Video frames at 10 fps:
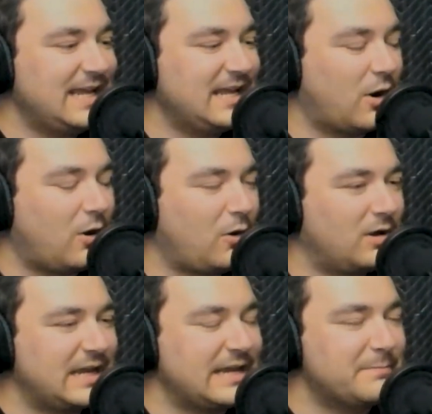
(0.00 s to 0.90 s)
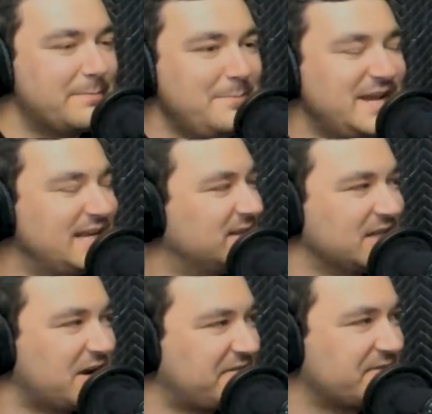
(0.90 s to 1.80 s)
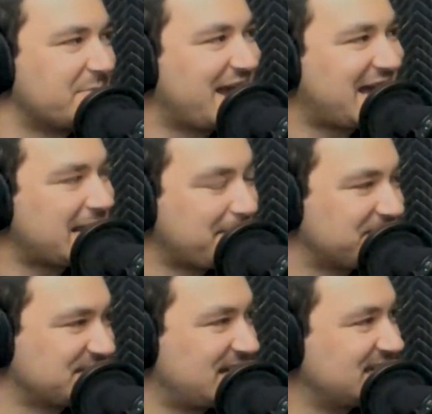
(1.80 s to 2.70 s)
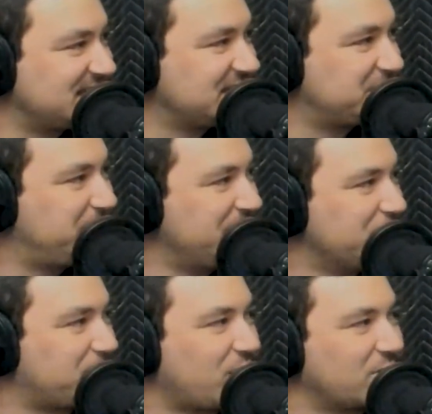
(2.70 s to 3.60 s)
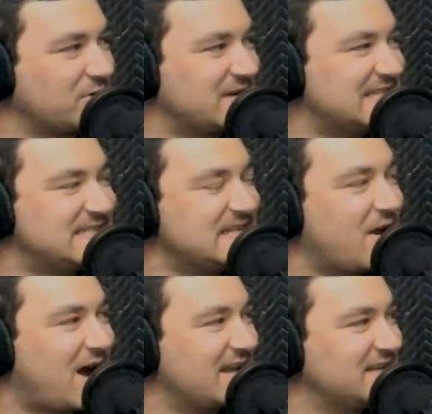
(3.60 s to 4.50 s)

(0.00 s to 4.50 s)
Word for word: all immediately off the bat emphasizes Peter Parker. He's not.